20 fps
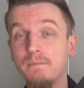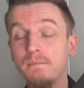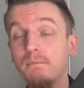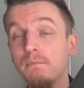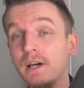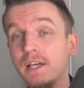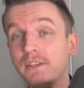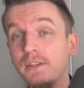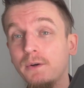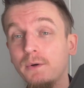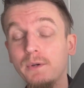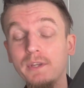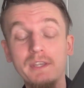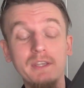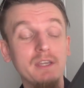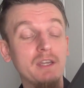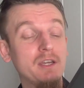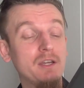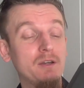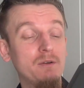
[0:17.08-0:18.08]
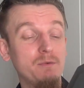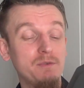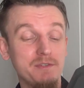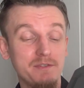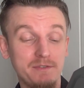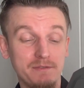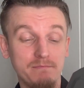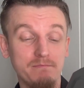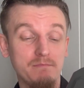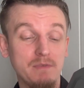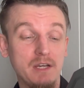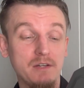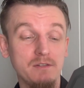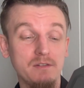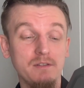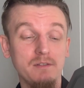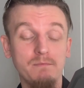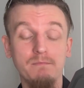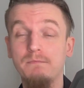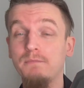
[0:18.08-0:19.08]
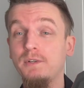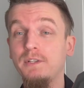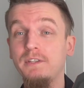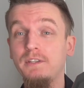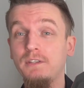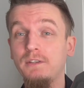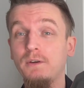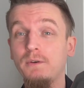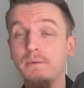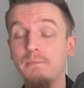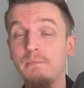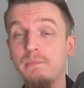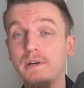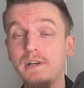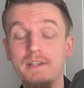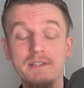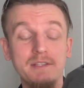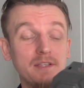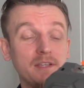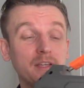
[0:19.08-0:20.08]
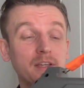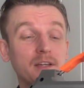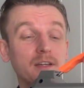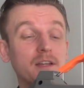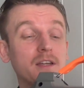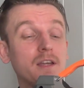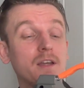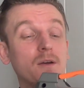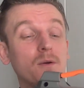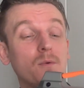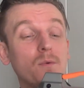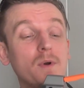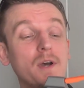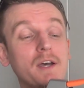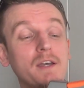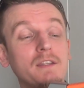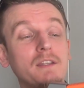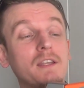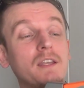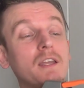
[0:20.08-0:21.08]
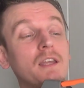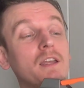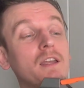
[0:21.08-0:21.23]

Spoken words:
battery, which is actually pretty impressive one.